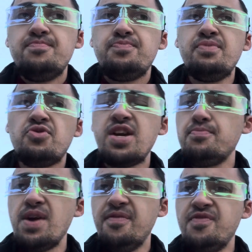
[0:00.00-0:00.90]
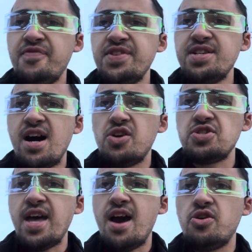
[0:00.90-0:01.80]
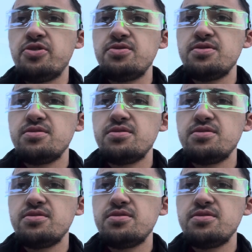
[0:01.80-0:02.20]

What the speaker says: people getting paid $15 an hour.